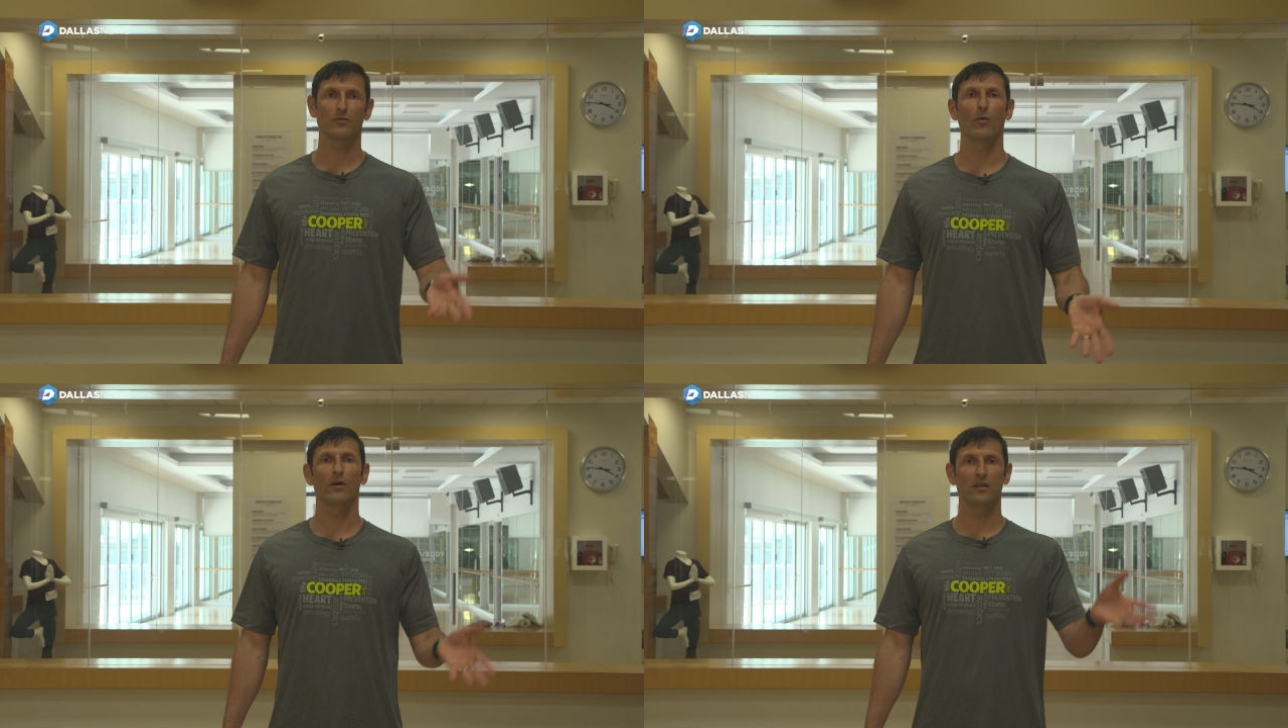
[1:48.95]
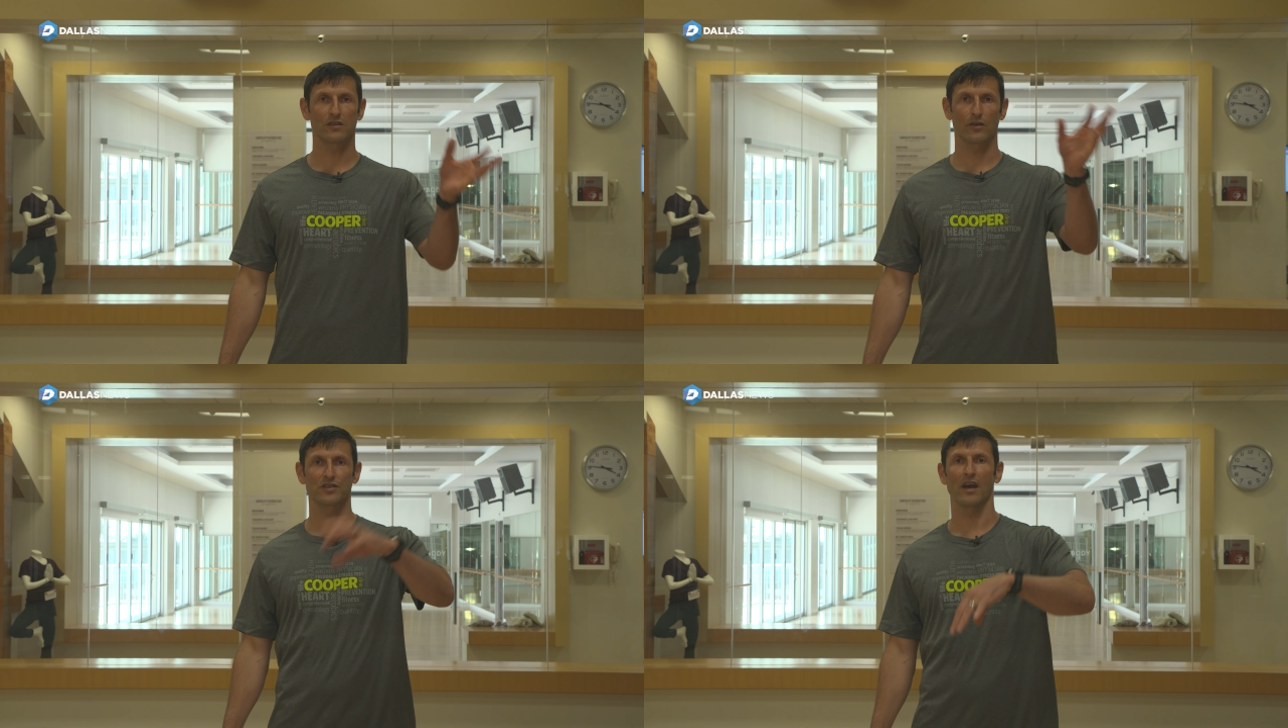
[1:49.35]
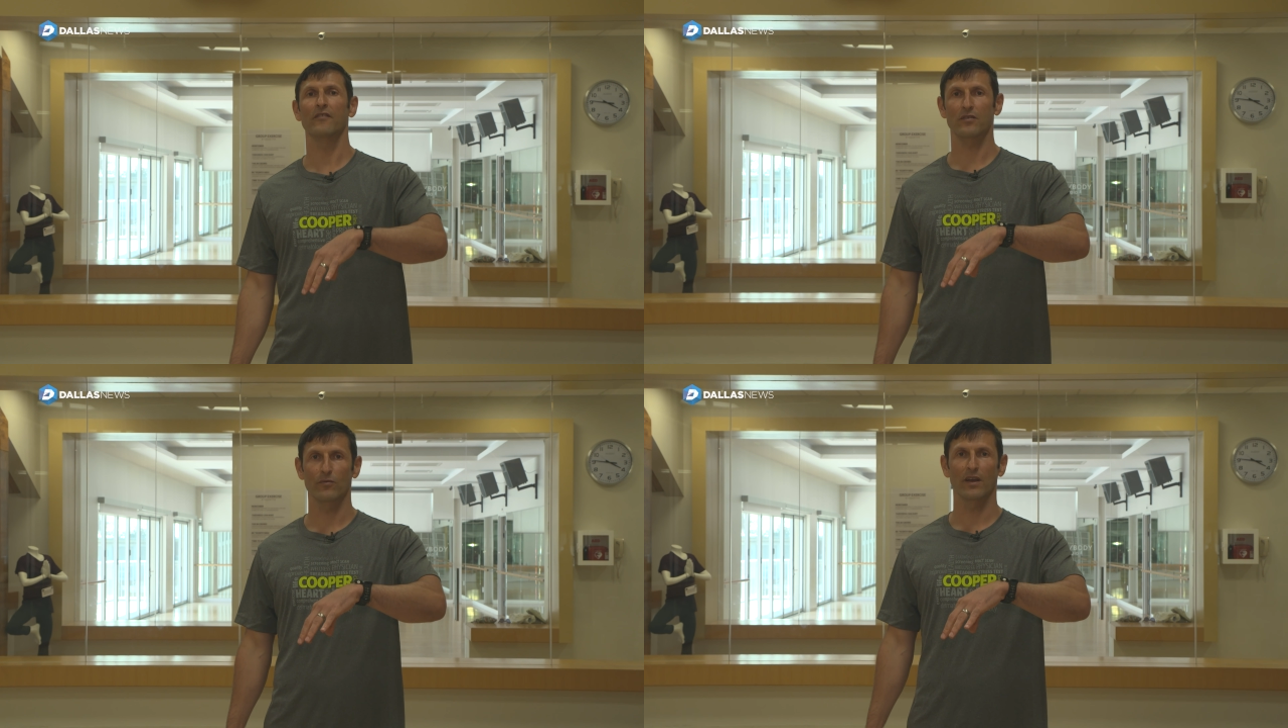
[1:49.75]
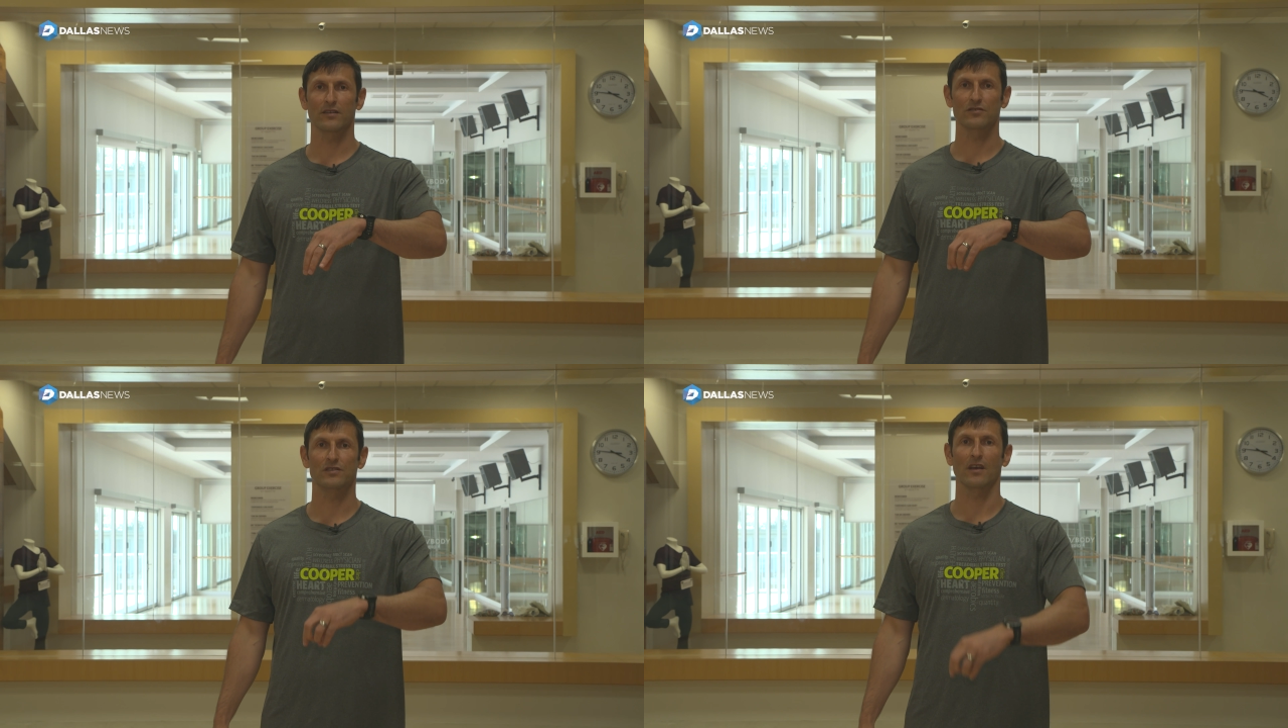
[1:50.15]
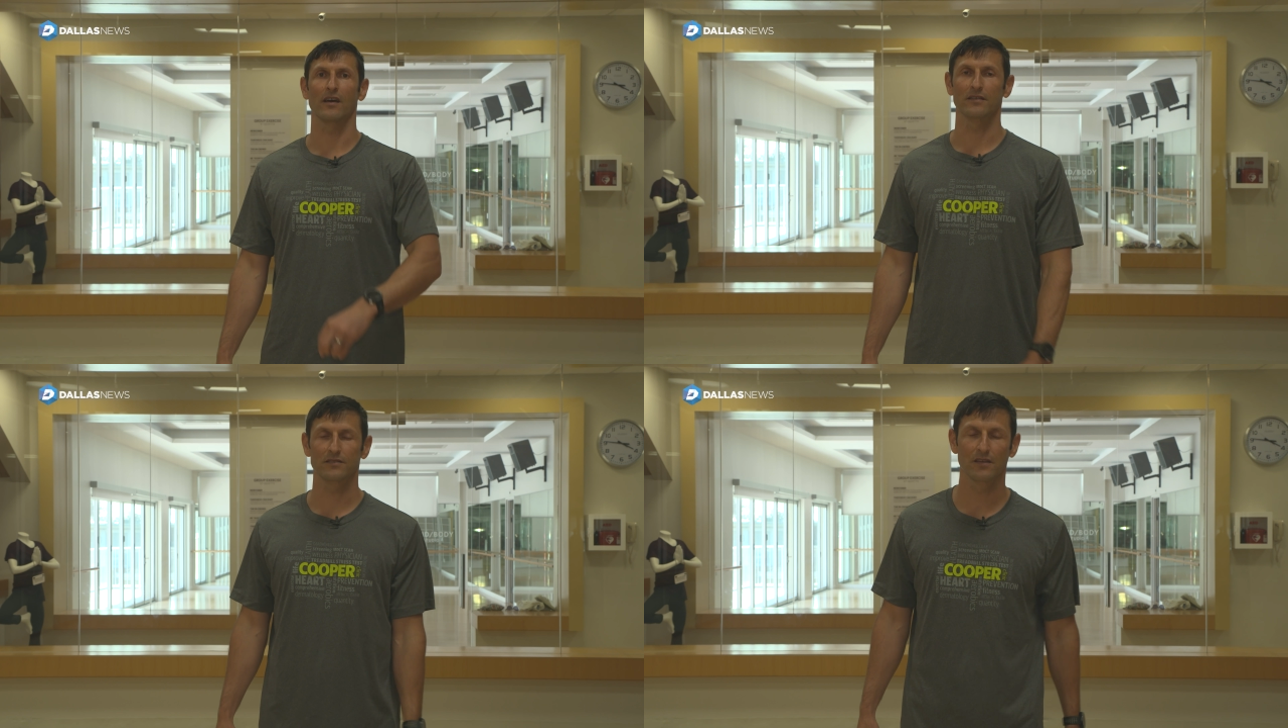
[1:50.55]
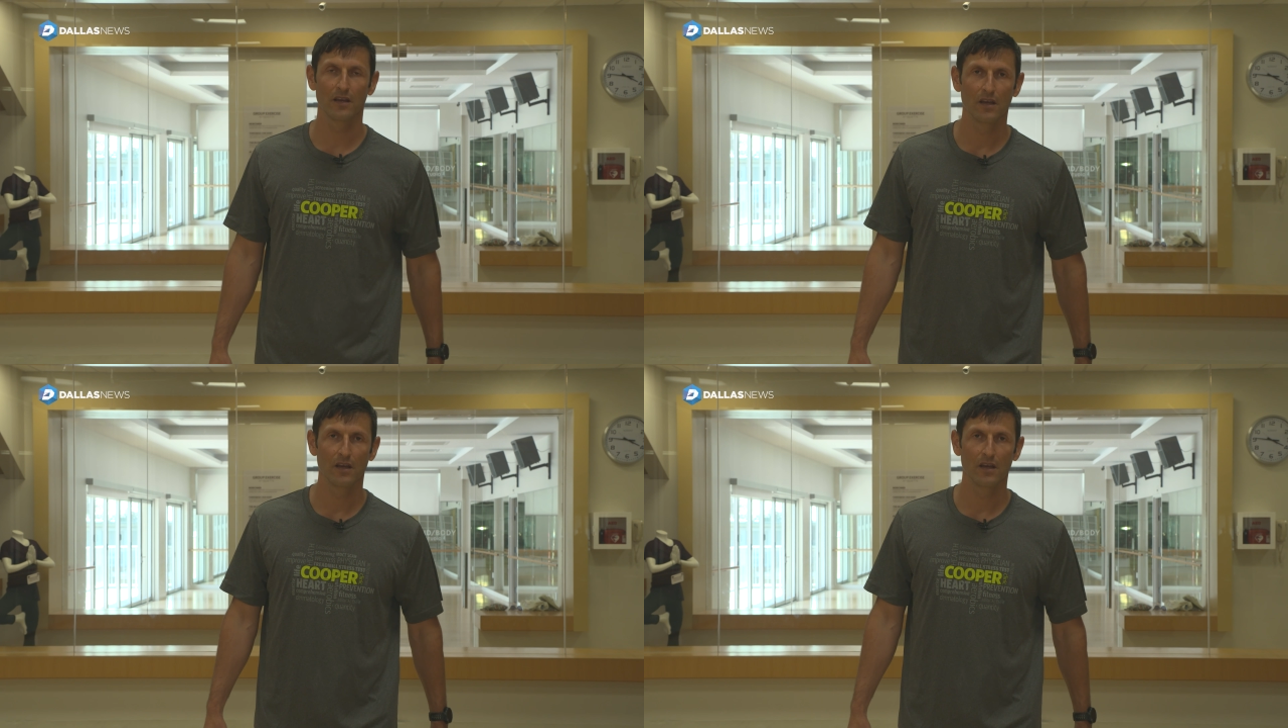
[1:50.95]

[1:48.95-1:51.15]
We want to stretch after we exercise,